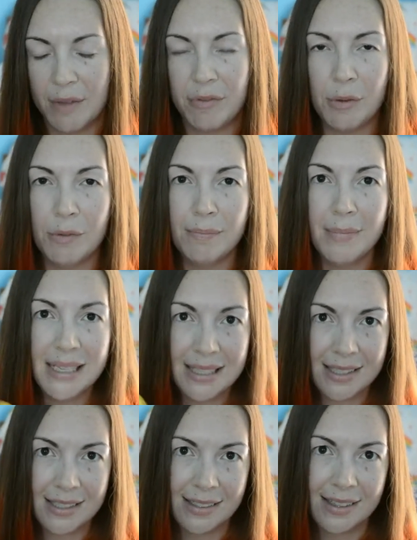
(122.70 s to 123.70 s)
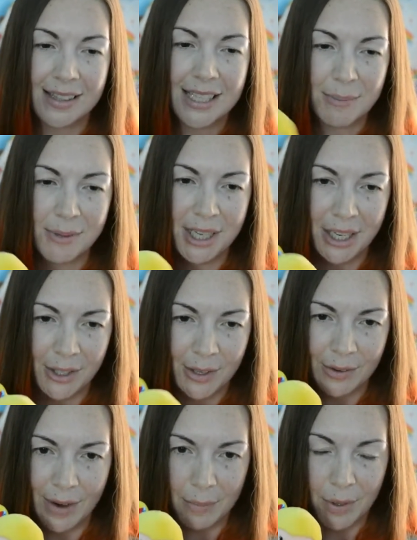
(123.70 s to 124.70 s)
if you miss this
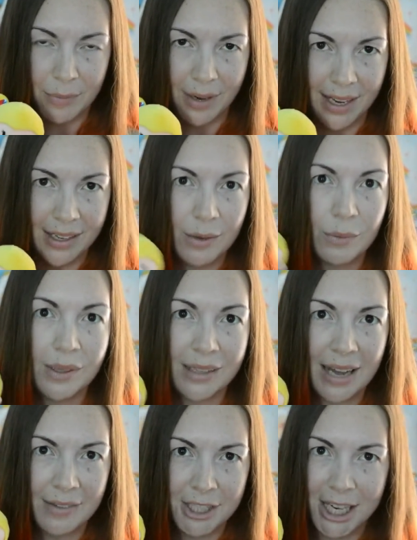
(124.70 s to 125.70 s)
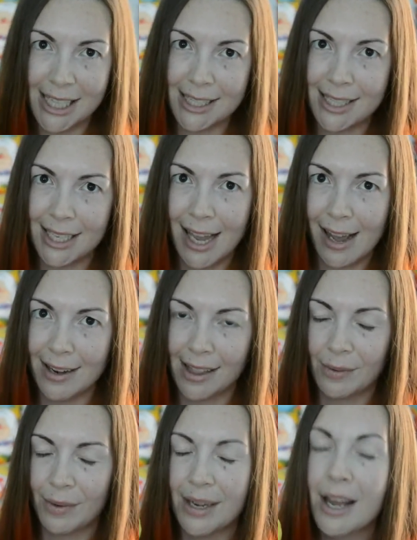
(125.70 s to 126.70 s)
particular Rainbow Brite, you will have a chance to get
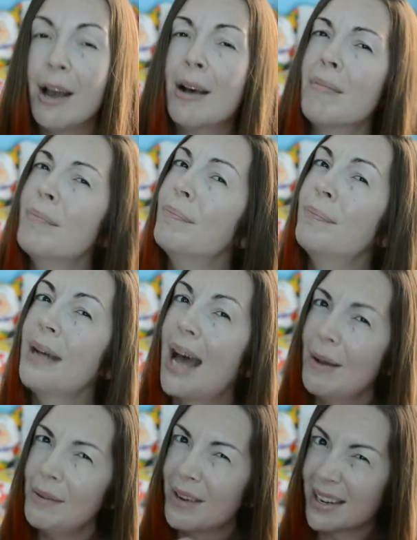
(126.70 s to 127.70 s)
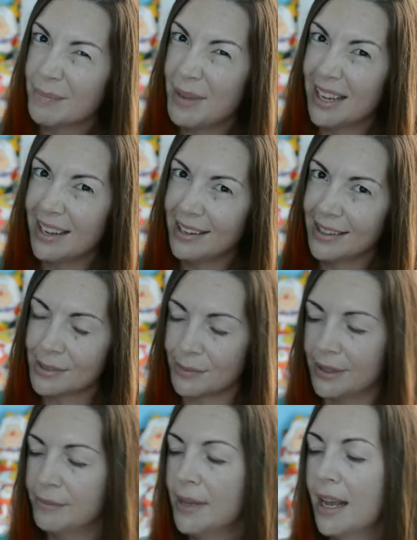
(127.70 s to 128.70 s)
another one. But I would recommend getting this
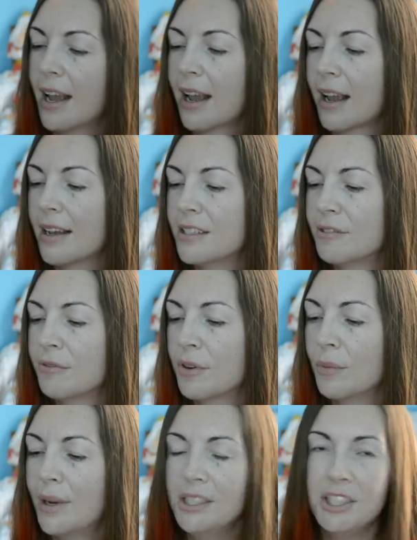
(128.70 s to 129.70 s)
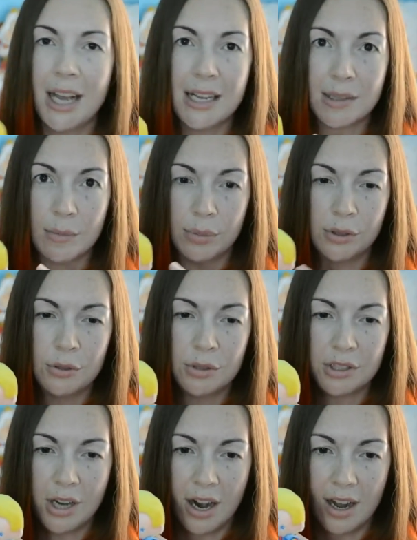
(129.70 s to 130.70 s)
one, because for one, she has a blue
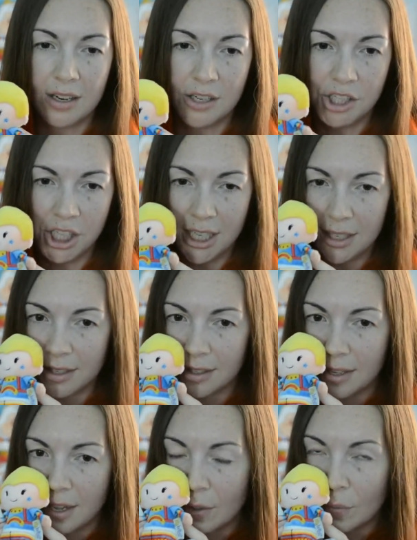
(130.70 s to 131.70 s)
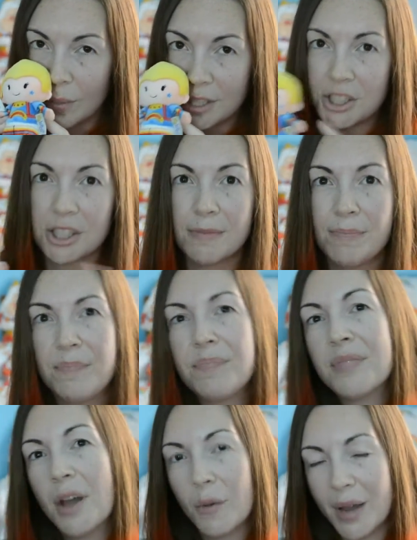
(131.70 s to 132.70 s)
star on her cheek, which,
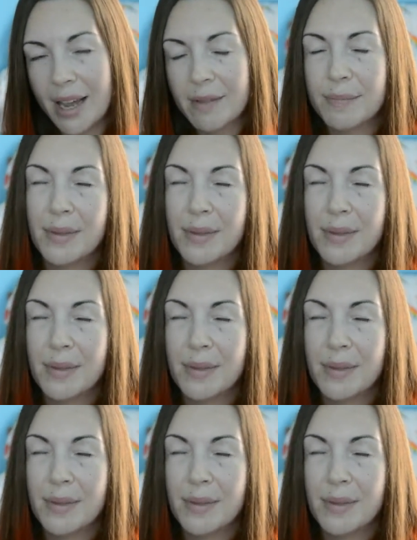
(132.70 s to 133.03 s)
okay,